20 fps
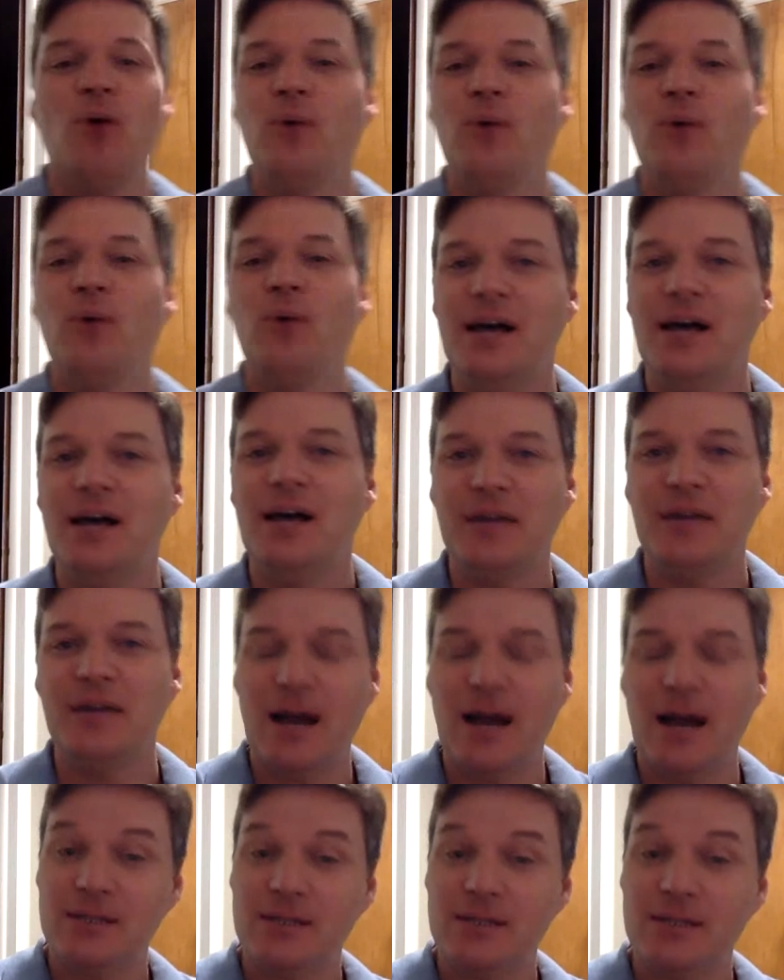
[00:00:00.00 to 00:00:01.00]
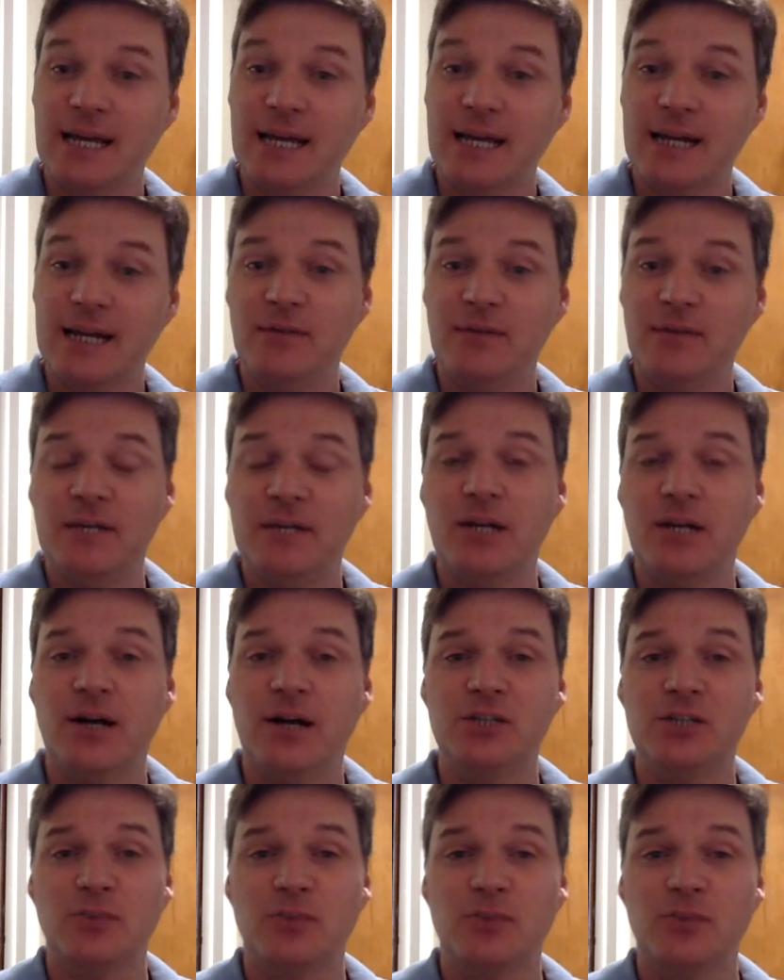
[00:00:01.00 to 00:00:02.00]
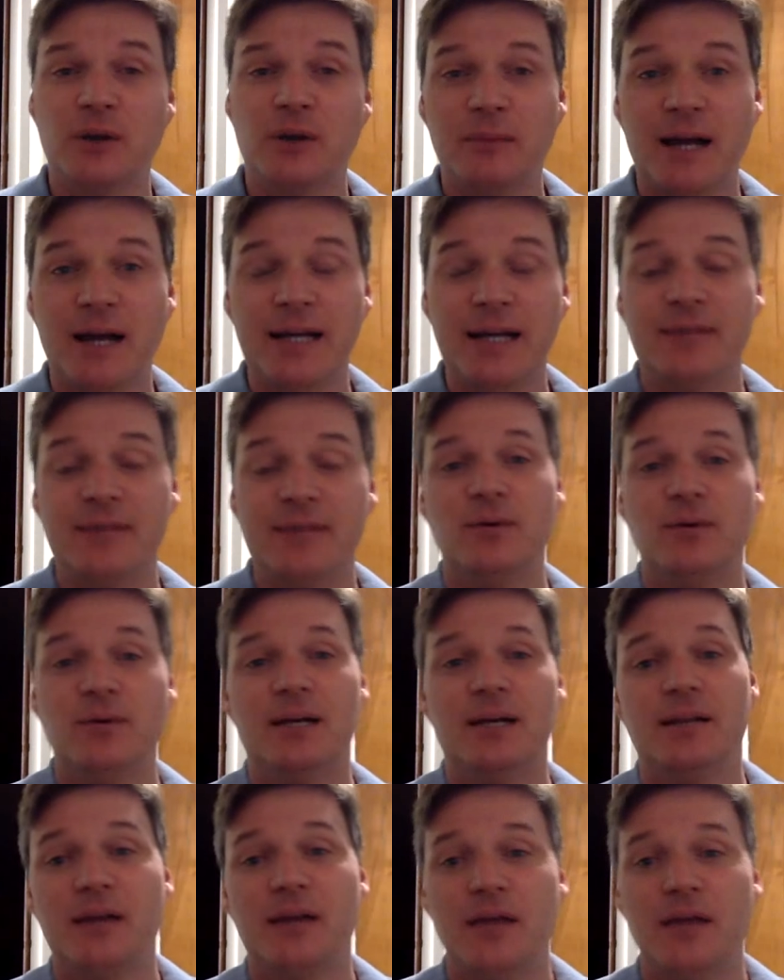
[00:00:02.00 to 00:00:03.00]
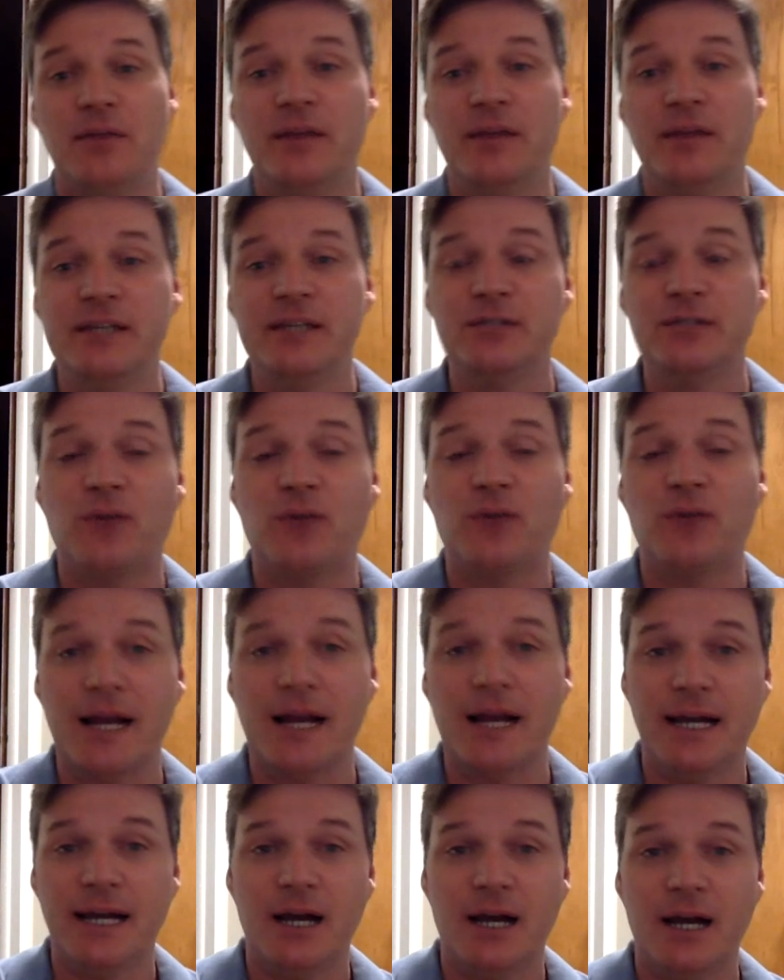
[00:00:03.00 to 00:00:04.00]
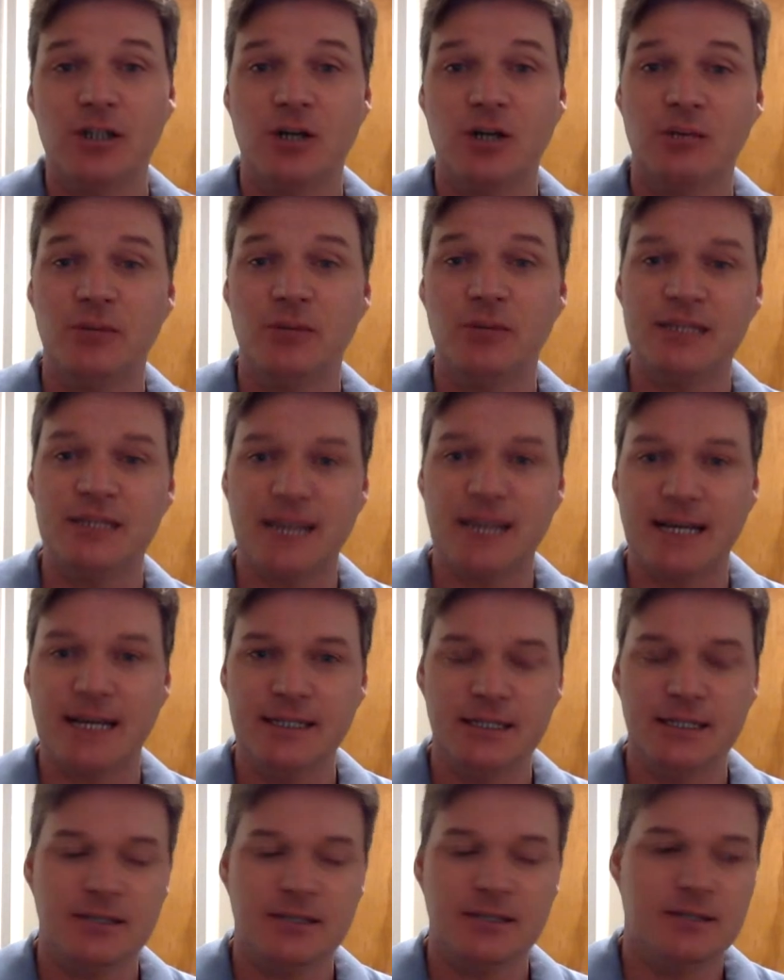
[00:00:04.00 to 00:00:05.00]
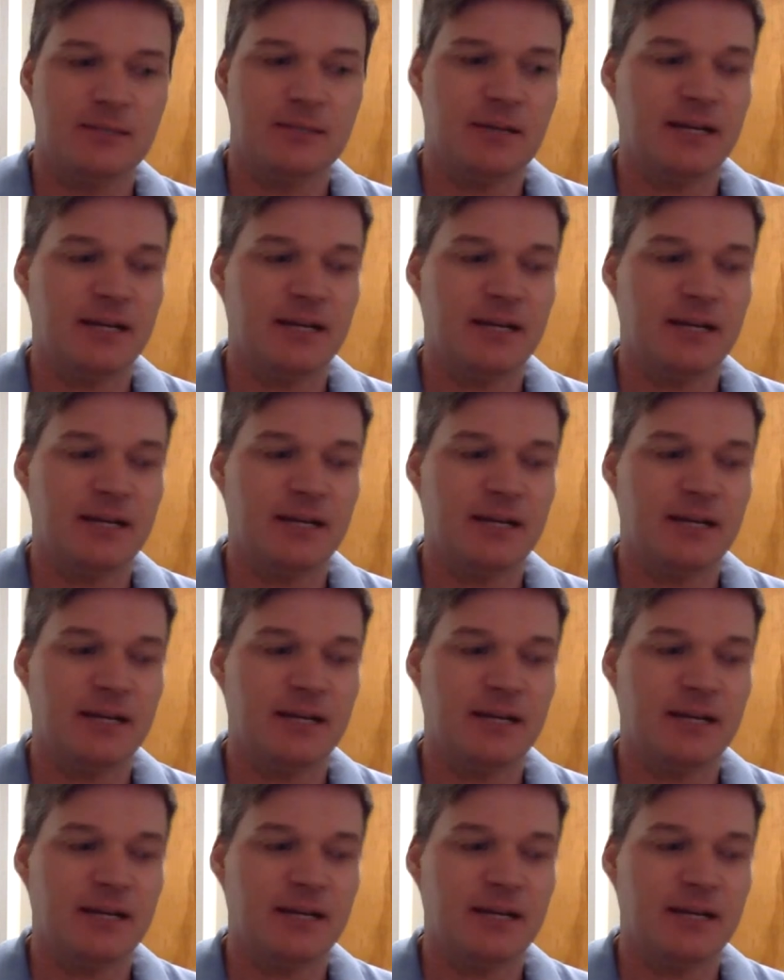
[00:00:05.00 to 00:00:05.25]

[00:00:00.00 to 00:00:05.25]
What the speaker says: Well, at the outset of the video, I just want to remind everyone that this Friday, October 2nd,